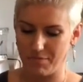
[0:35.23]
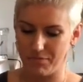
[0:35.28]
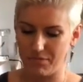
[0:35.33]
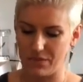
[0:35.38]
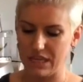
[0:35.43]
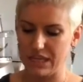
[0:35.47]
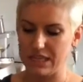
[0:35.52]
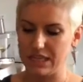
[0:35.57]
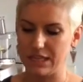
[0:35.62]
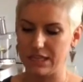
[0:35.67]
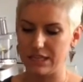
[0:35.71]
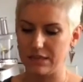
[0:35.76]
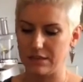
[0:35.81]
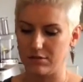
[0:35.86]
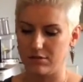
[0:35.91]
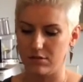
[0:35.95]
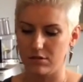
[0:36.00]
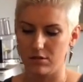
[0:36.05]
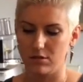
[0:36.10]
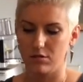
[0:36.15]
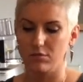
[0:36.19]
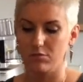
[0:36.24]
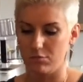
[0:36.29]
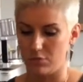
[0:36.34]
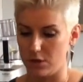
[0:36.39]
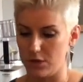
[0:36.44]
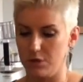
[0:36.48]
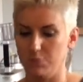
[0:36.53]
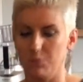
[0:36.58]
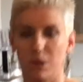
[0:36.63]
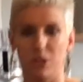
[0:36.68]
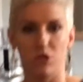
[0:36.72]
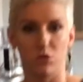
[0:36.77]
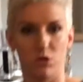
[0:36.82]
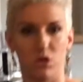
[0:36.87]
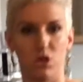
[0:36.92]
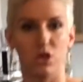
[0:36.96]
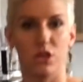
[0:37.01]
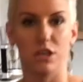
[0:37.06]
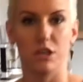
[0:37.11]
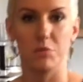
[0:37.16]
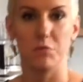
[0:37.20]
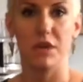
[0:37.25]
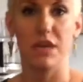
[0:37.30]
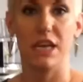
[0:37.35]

This is pretty much what you're going to be